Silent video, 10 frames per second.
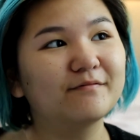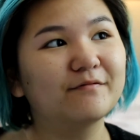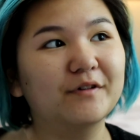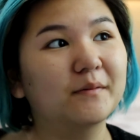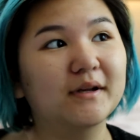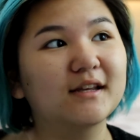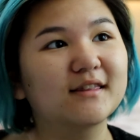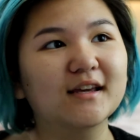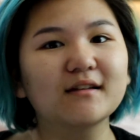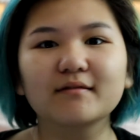film
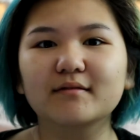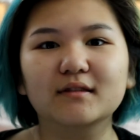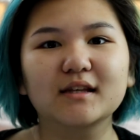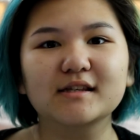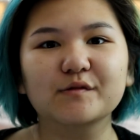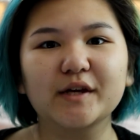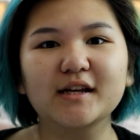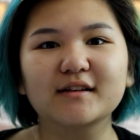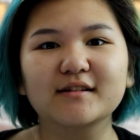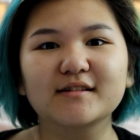anything this
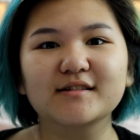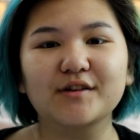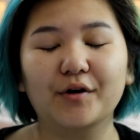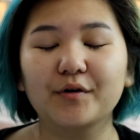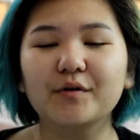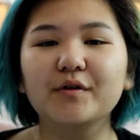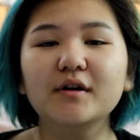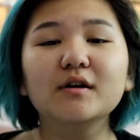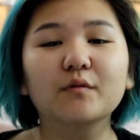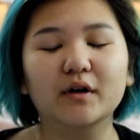week, so
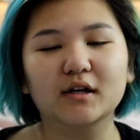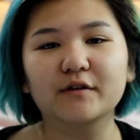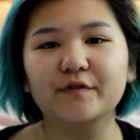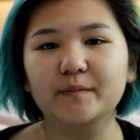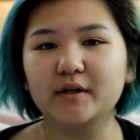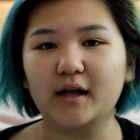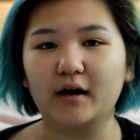we're gonna film it